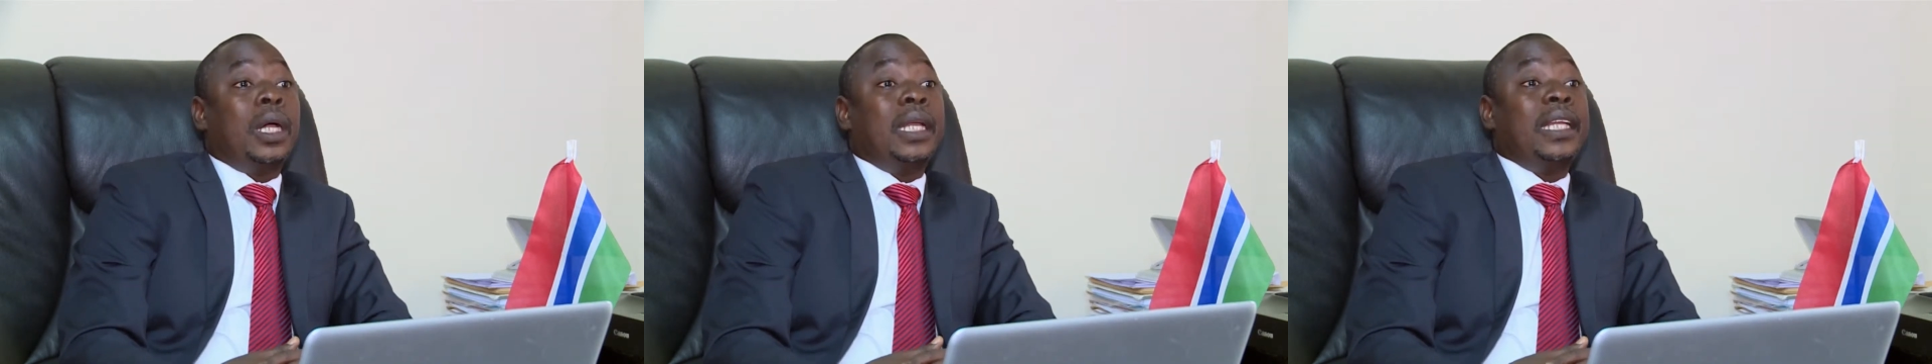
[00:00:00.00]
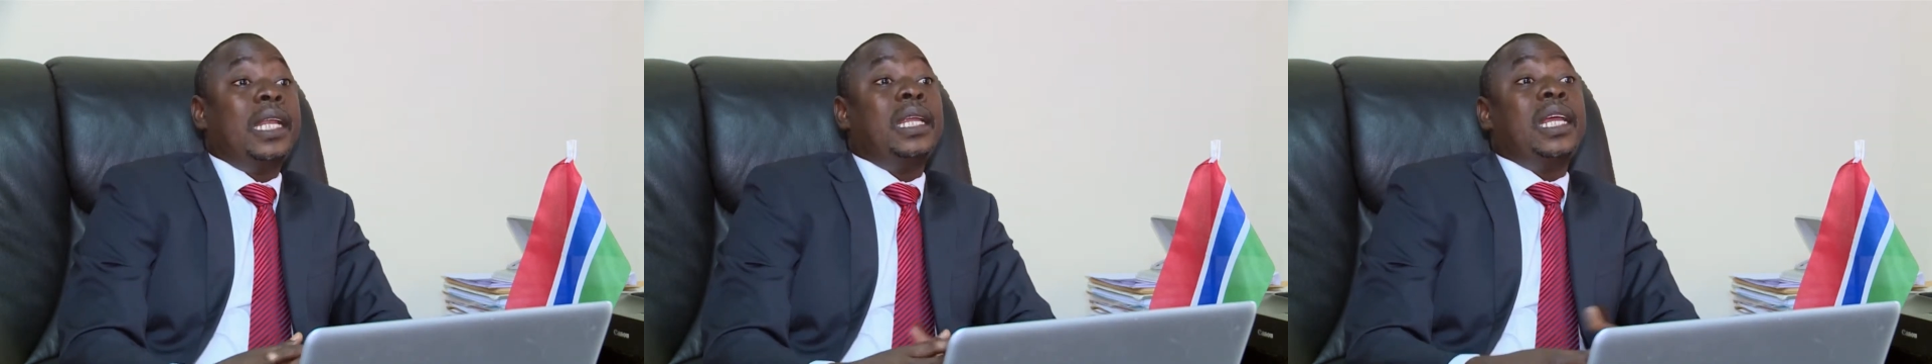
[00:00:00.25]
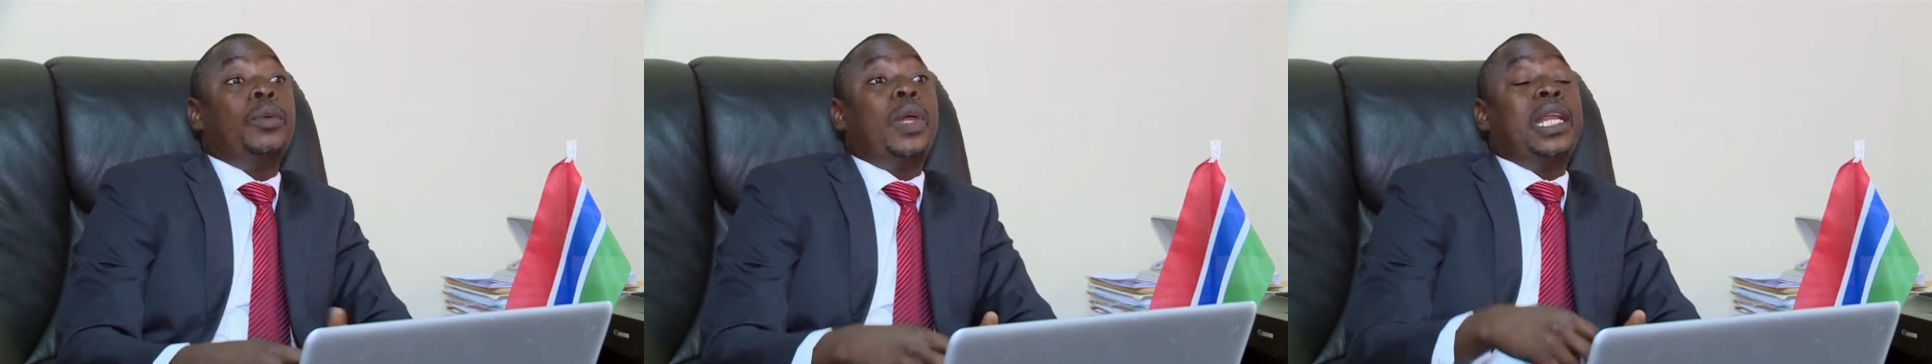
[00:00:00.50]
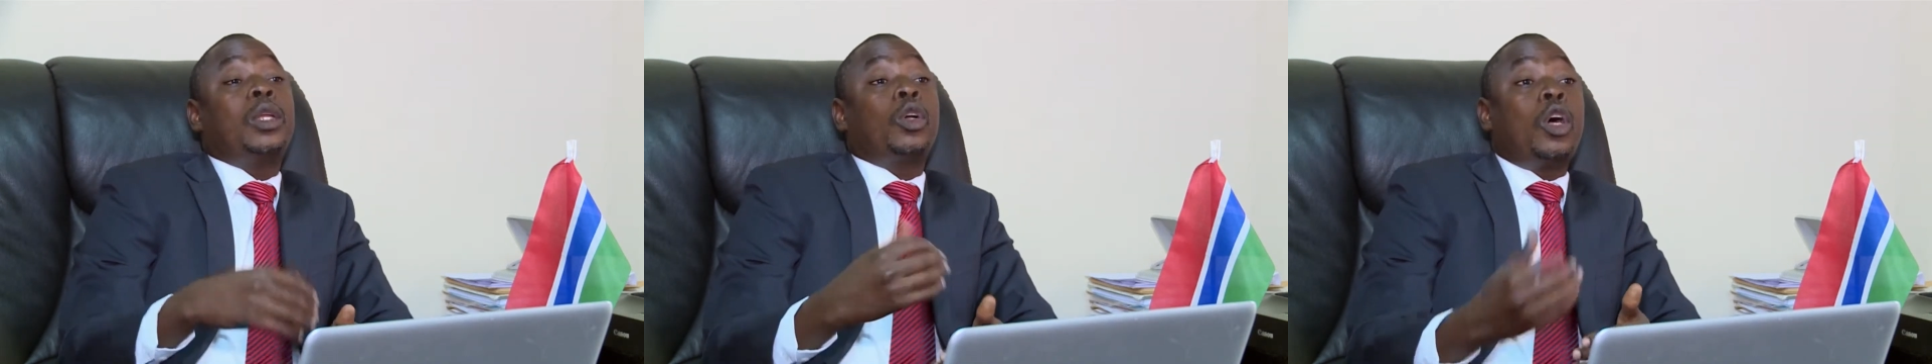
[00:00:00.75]
and then
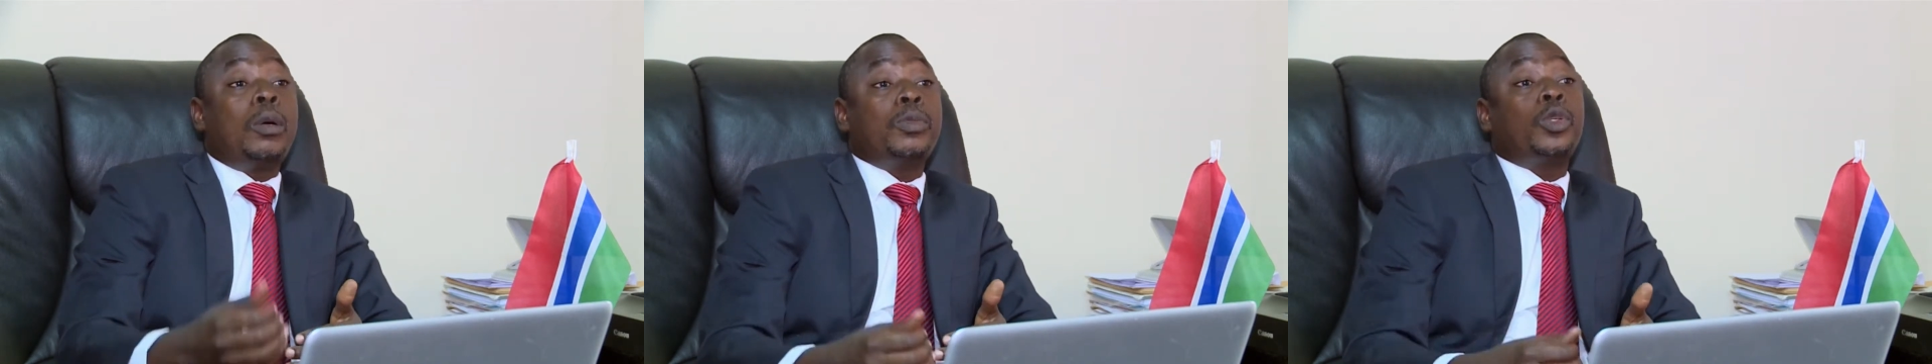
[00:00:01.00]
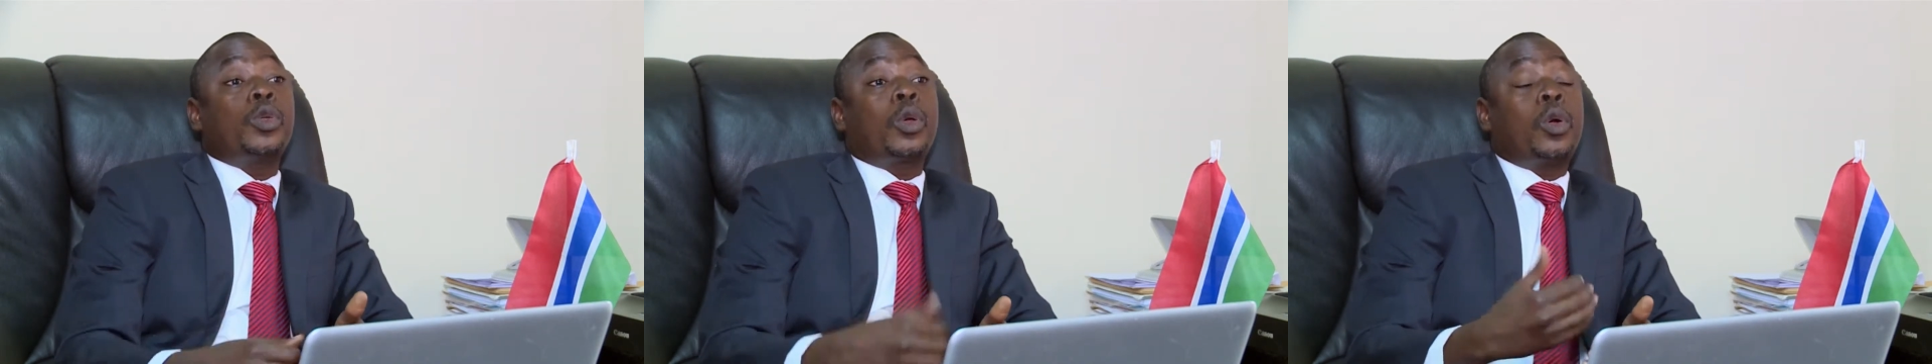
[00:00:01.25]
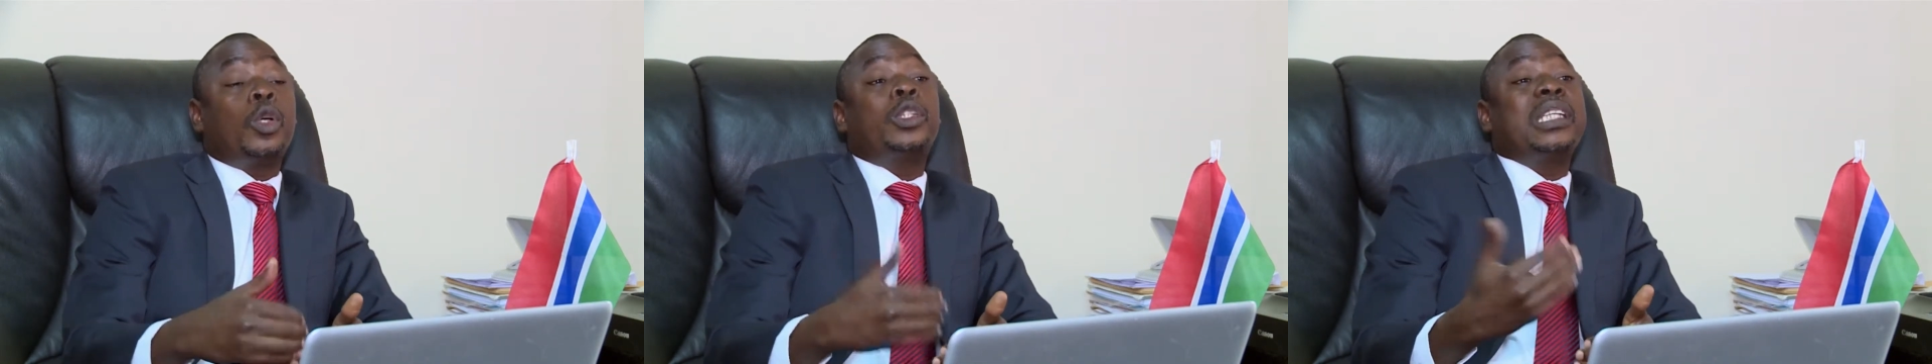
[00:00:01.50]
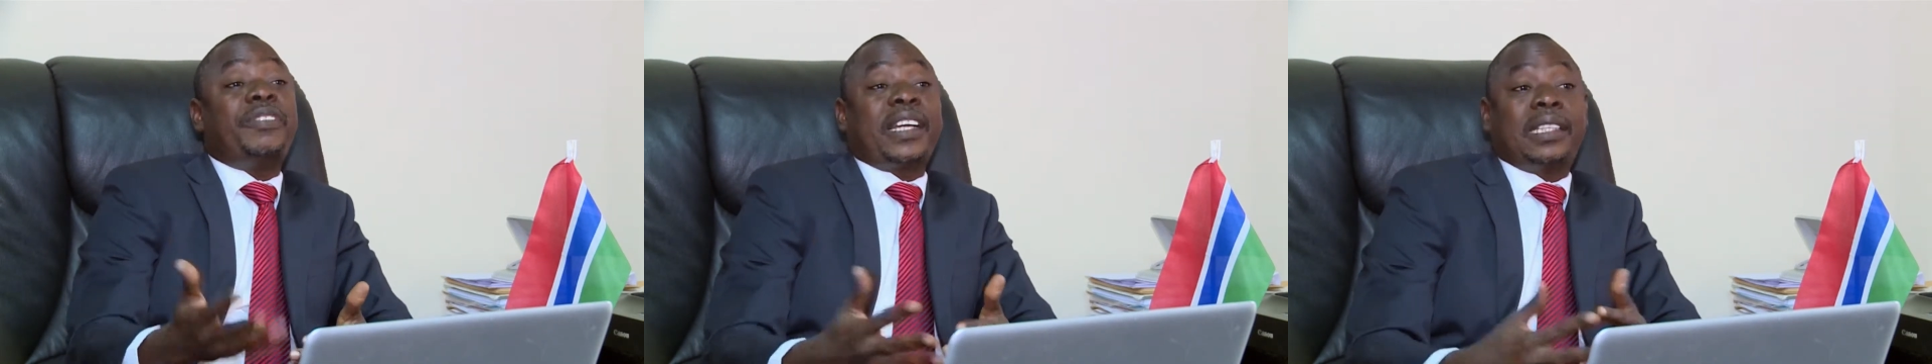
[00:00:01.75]
when it comes to
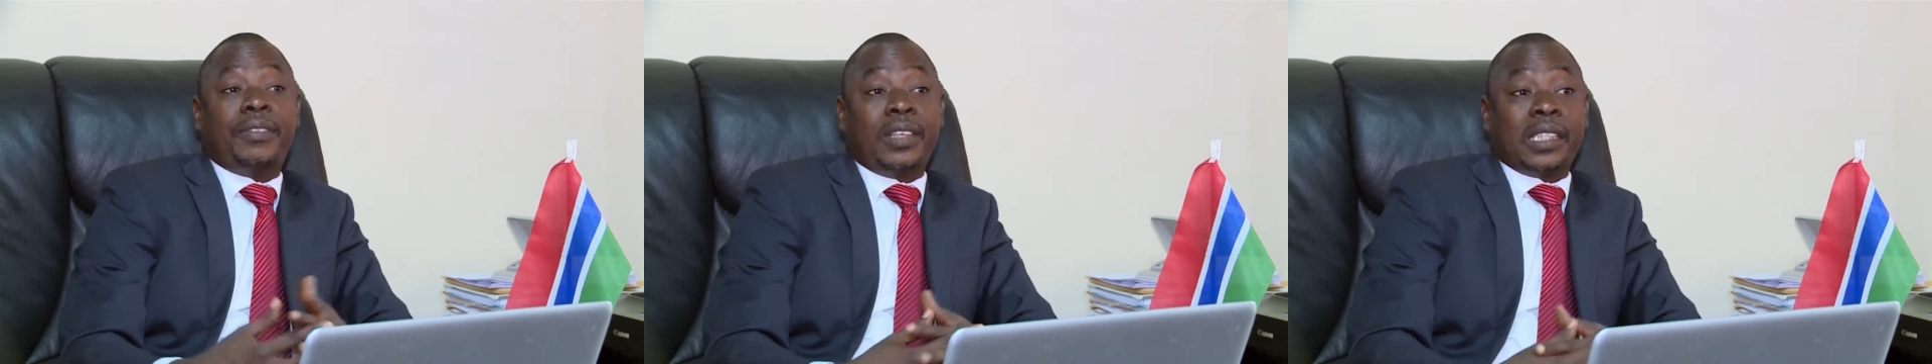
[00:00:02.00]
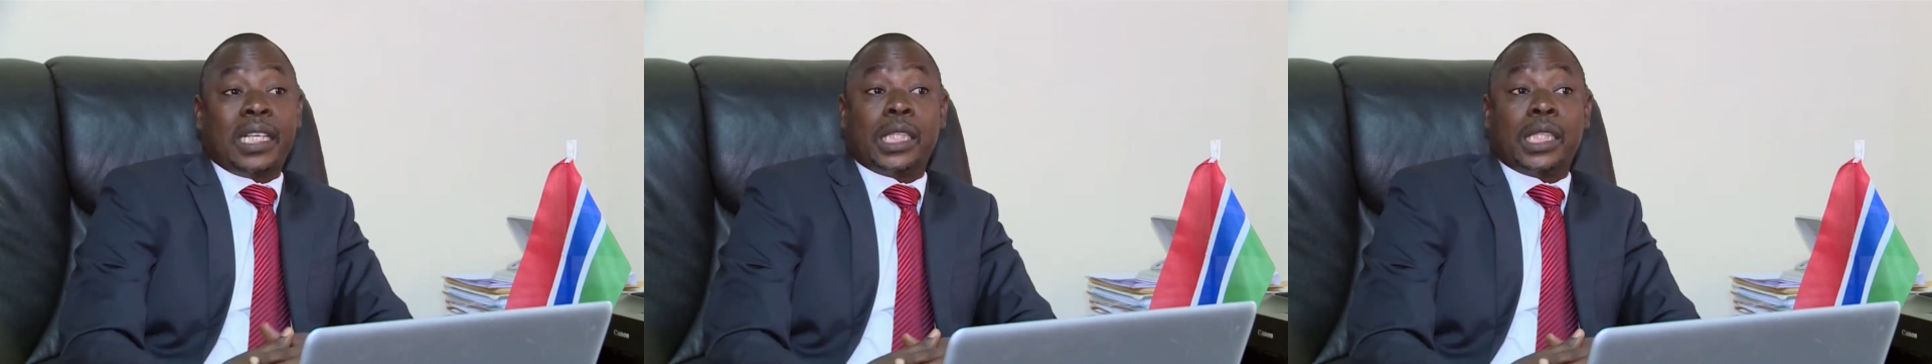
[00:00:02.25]
cost effectiveness